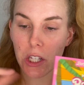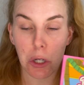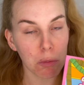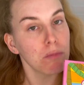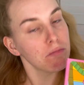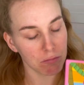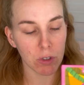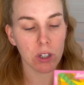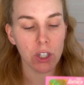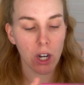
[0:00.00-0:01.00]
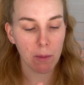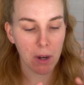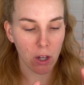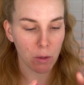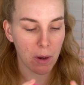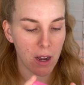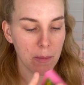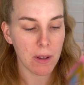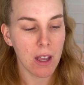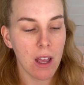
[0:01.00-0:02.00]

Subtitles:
so good job, Colourpop.